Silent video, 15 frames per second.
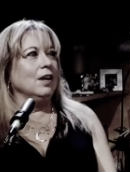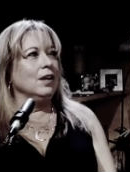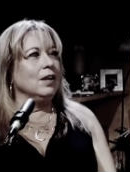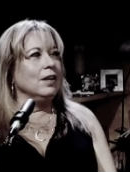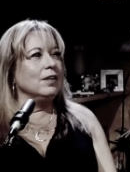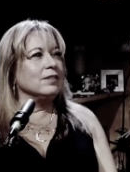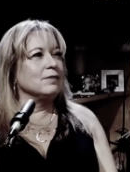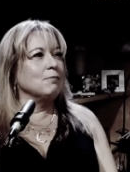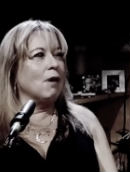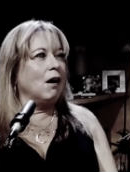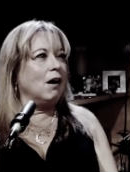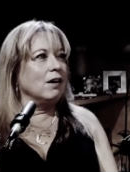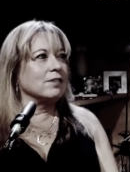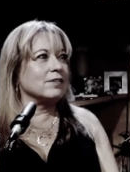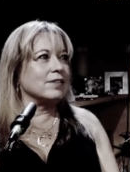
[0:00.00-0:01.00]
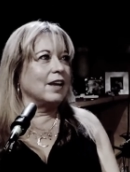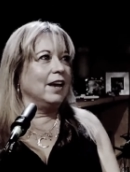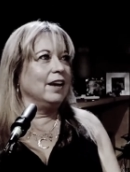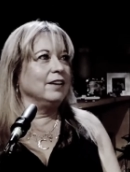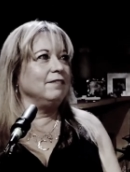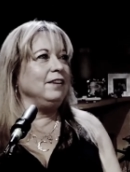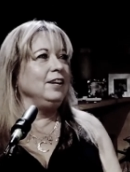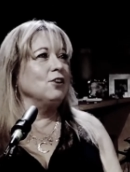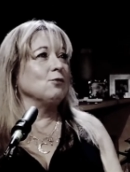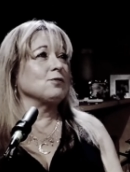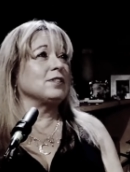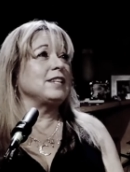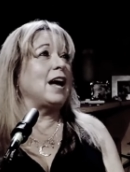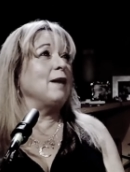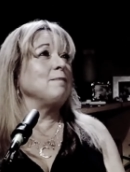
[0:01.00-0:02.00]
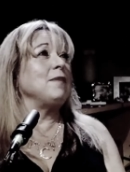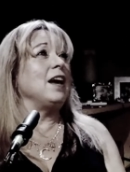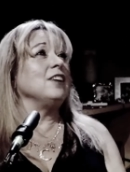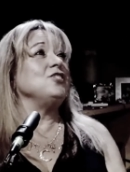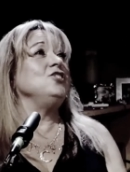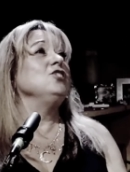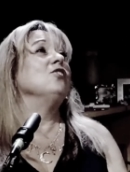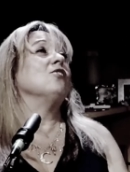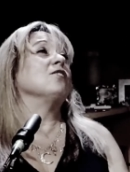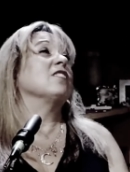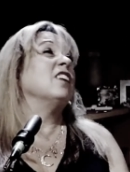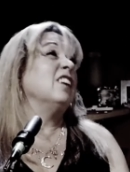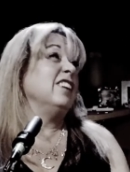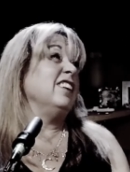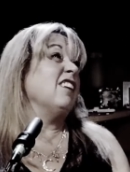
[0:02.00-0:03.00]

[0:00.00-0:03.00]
his ma said if he don't stop that, she gonna cut it